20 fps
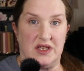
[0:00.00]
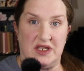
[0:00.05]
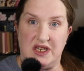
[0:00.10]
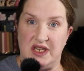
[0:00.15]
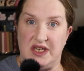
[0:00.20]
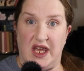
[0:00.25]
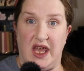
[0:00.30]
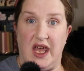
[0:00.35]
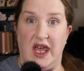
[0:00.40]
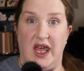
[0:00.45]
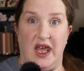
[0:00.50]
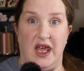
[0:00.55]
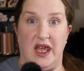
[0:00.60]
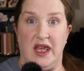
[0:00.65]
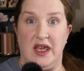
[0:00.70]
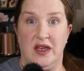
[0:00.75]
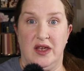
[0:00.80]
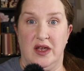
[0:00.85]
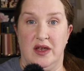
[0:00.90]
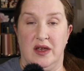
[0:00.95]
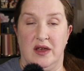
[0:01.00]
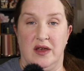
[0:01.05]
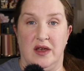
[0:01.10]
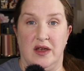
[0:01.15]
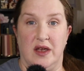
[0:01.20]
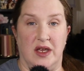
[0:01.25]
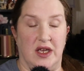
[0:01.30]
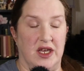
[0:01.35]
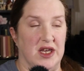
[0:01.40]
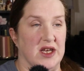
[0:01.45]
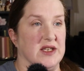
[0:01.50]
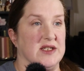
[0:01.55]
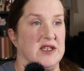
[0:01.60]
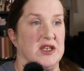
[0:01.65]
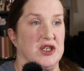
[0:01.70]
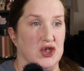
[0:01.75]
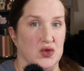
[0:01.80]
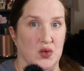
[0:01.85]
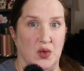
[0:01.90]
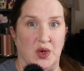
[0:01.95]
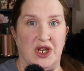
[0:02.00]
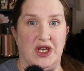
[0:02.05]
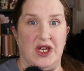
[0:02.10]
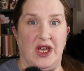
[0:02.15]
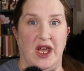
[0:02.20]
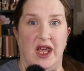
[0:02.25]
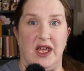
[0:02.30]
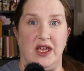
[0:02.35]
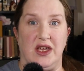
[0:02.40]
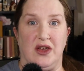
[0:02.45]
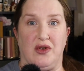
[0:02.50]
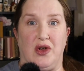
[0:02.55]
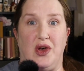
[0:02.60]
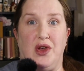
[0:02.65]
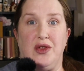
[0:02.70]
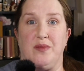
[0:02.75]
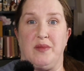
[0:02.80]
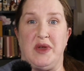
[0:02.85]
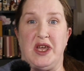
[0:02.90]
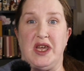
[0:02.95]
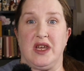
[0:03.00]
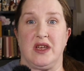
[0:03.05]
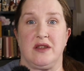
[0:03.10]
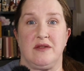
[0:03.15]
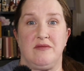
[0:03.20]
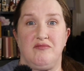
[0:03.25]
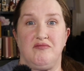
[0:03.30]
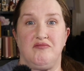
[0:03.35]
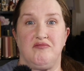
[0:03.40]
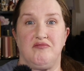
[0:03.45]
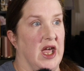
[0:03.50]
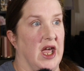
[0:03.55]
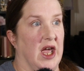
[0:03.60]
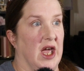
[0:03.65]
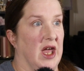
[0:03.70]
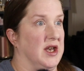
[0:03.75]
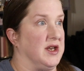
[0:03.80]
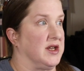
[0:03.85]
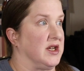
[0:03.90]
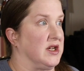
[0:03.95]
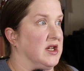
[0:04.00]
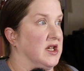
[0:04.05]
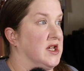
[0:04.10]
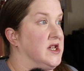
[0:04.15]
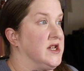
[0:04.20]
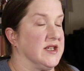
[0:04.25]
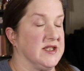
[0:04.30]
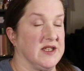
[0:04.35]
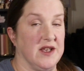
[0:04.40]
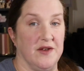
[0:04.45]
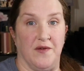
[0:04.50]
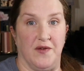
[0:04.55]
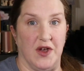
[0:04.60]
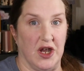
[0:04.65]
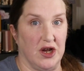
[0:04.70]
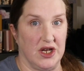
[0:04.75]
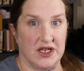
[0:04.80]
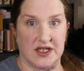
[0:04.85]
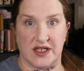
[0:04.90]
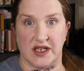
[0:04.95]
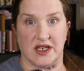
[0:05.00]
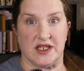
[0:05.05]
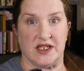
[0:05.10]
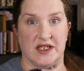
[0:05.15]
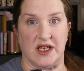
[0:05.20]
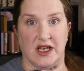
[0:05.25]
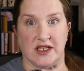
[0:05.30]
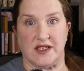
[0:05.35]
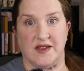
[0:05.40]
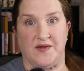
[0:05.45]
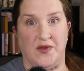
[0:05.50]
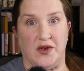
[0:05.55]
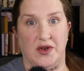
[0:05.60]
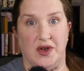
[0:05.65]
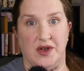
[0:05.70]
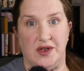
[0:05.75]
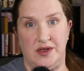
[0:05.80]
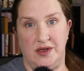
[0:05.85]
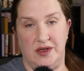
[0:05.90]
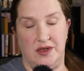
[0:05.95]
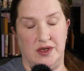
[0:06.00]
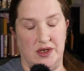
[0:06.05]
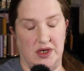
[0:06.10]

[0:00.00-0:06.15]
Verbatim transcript: Today, he is a 28-year-old man and he's very successful.